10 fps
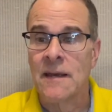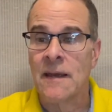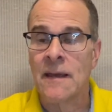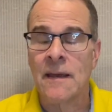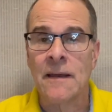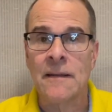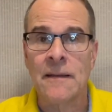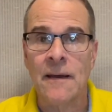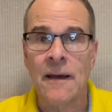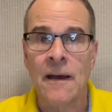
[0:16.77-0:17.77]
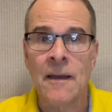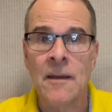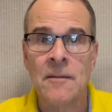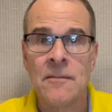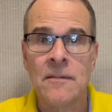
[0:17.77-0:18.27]
And
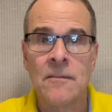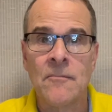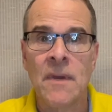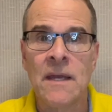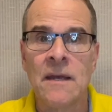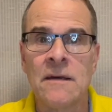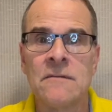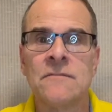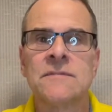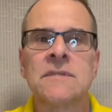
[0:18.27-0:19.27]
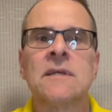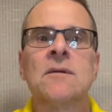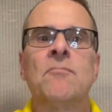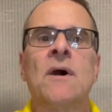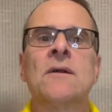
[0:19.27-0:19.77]
I may have seen a
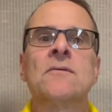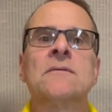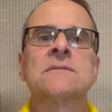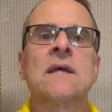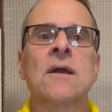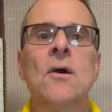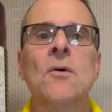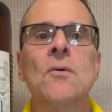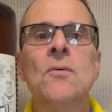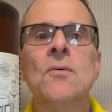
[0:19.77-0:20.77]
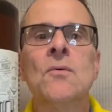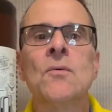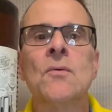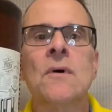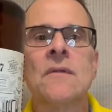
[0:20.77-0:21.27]
bottle that was like,
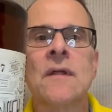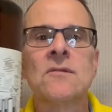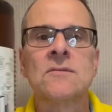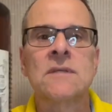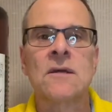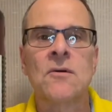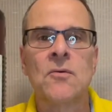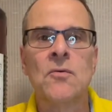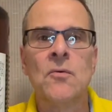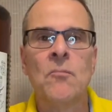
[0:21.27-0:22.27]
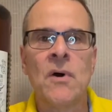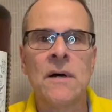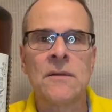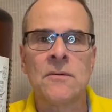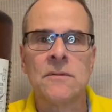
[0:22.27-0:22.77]
ooh, that looks like a cool
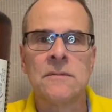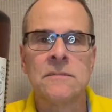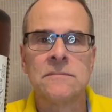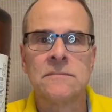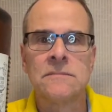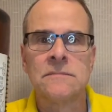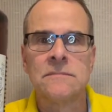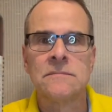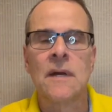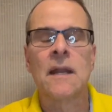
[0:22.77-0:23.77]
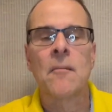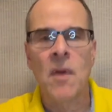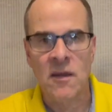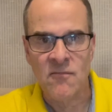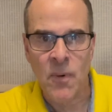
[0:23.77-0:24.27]
bottle. And I may
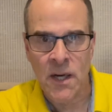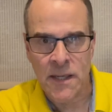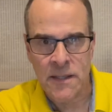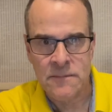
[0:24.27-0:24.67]
have bought it.